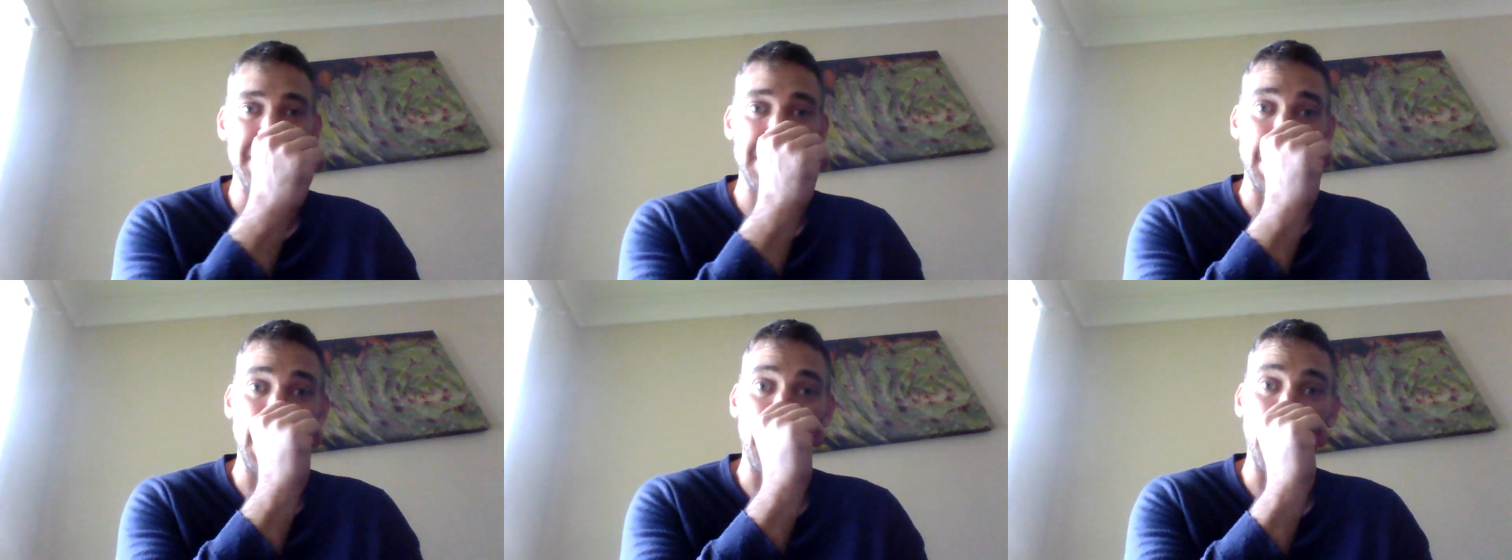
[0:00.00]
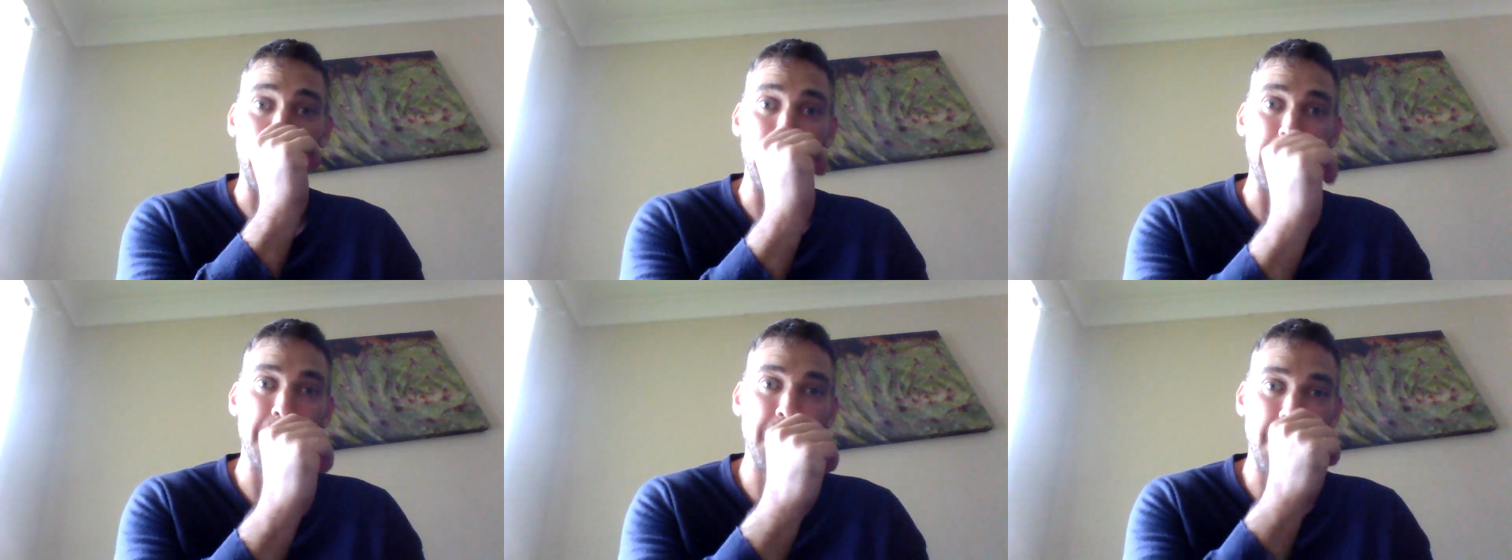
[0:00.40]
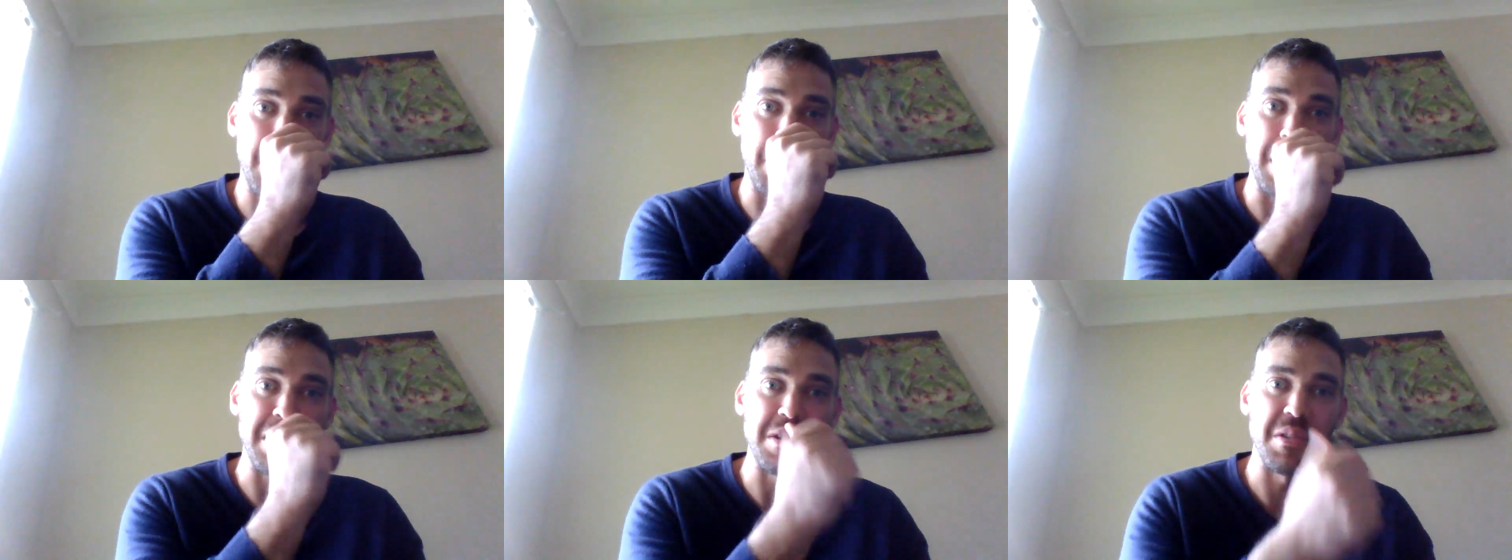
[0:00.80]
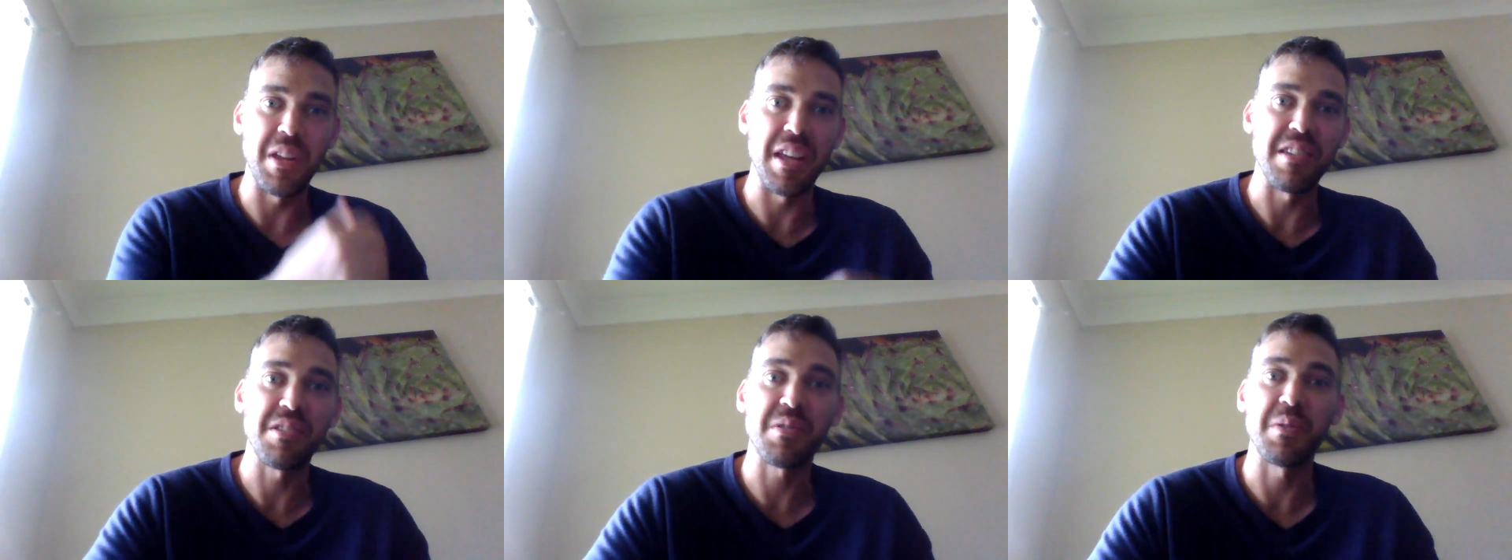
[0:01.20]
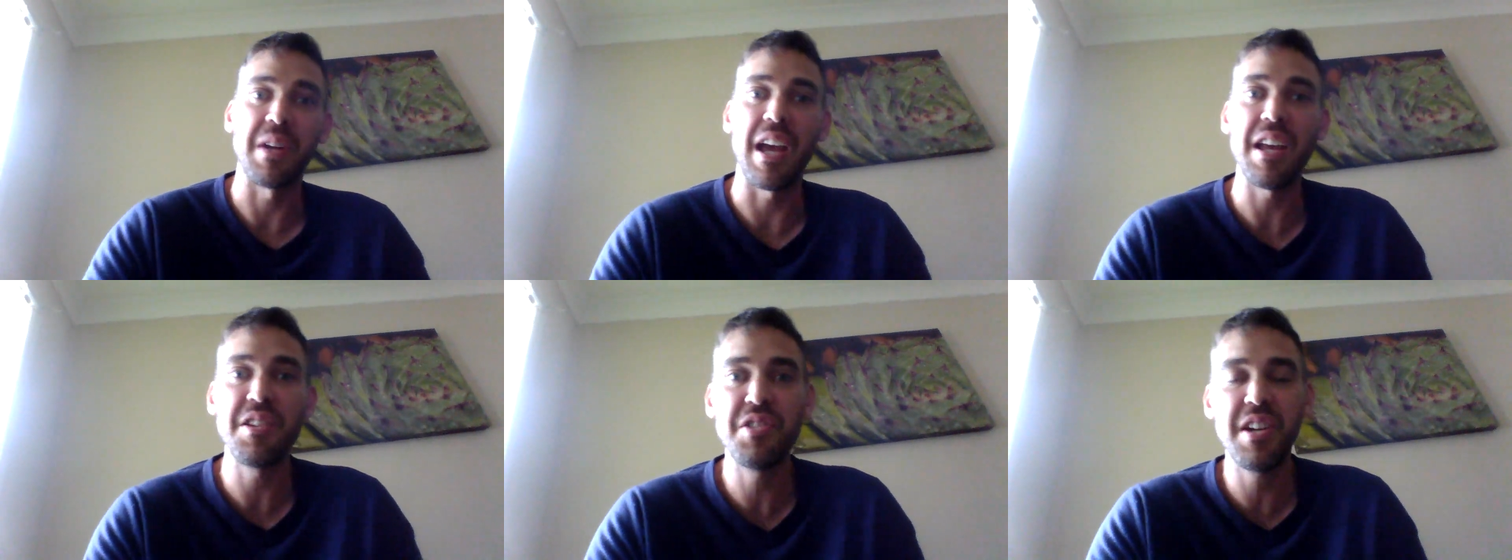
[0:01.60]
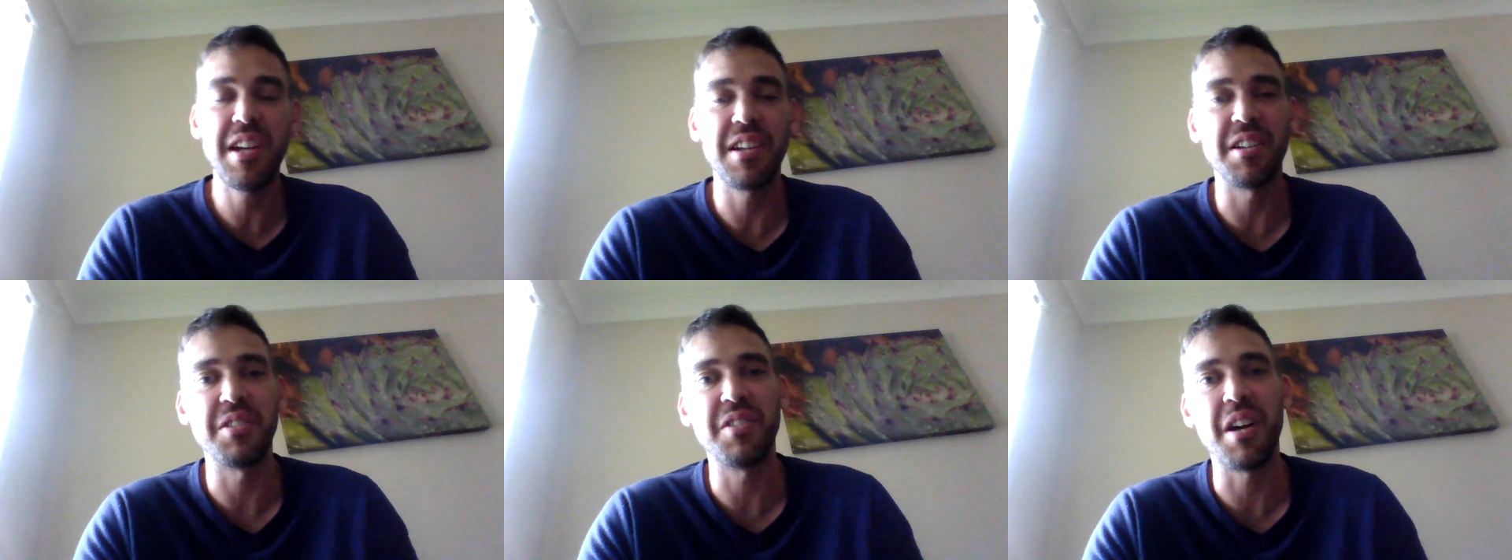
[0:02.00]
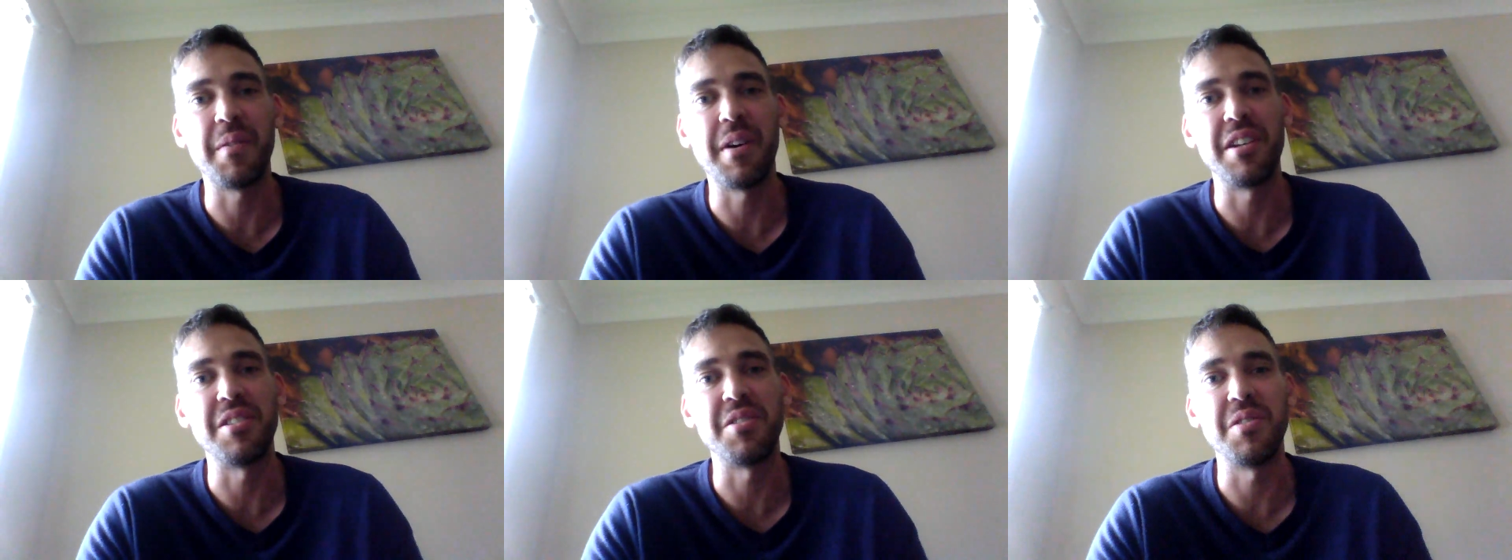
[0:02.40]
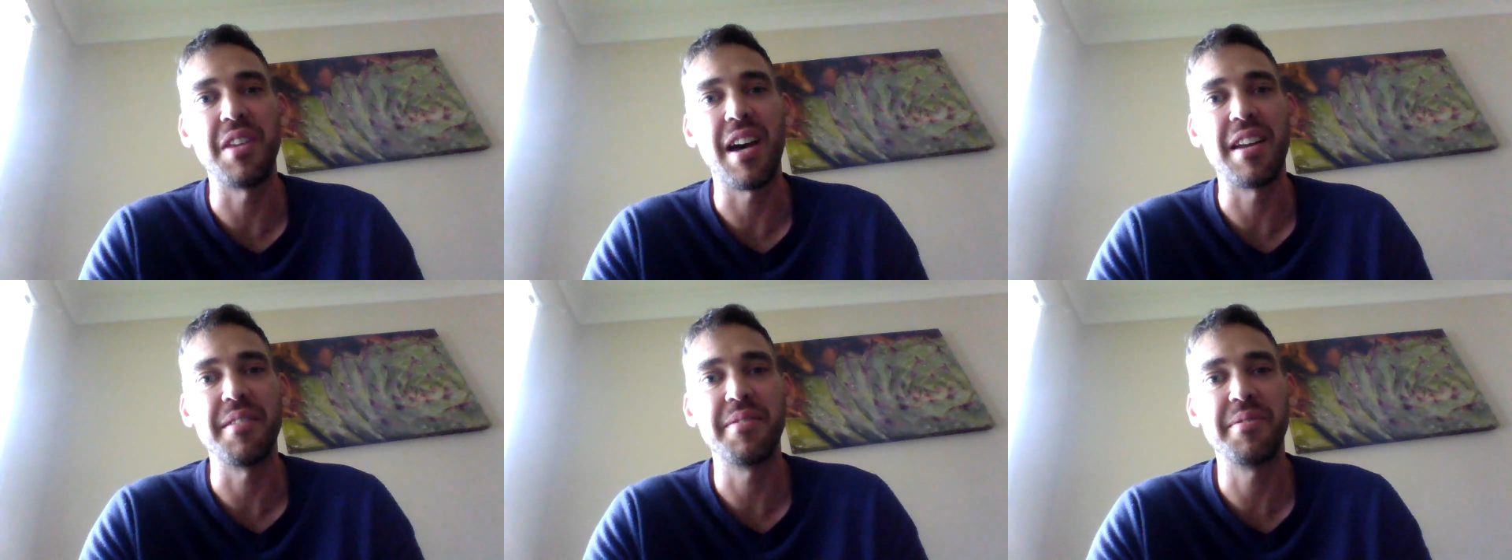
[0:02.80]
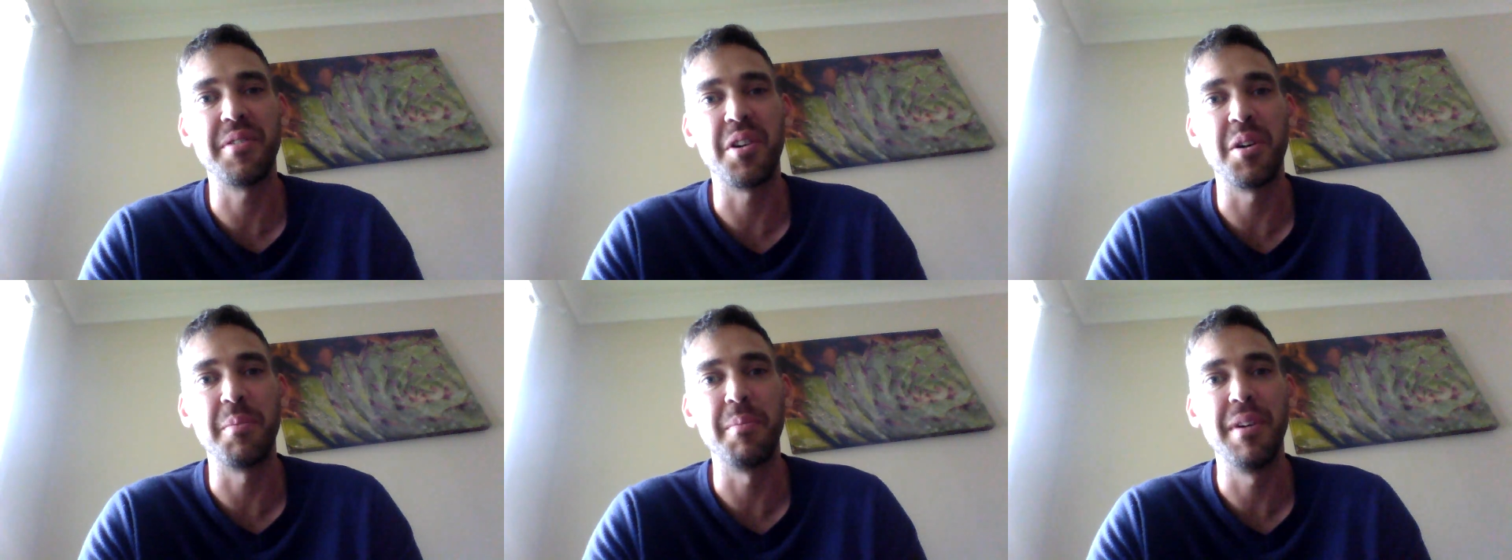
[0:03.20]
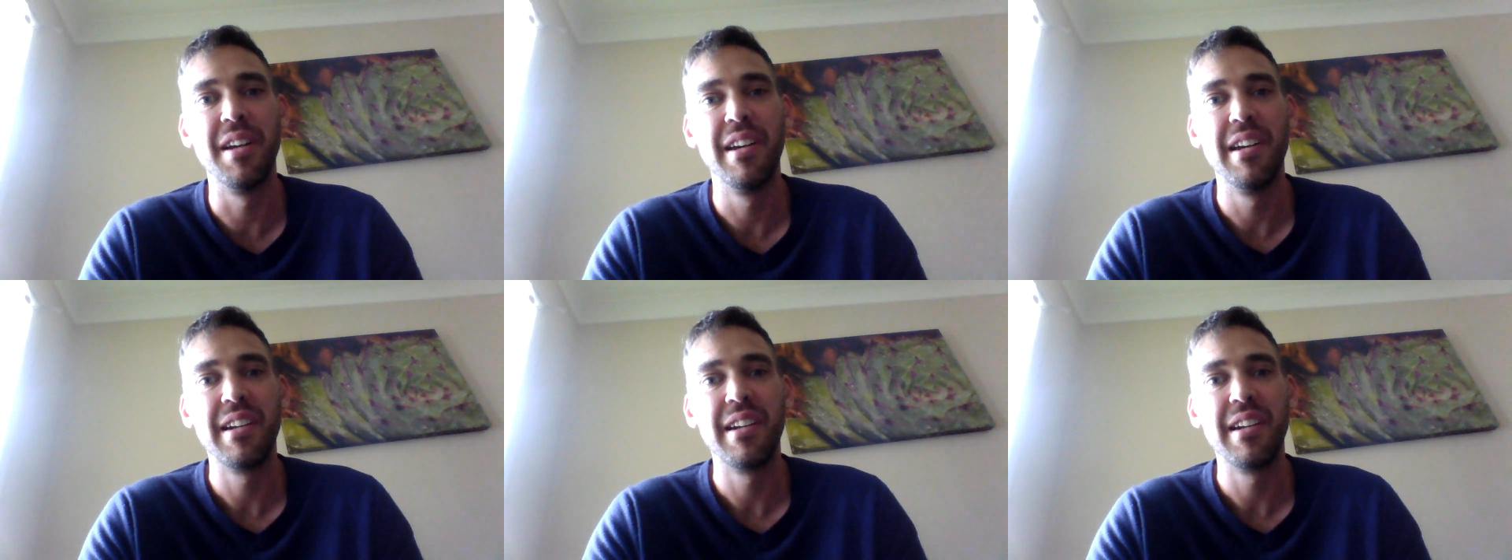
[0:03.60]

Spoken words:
So one way to do that is through edging, and a great way to do that from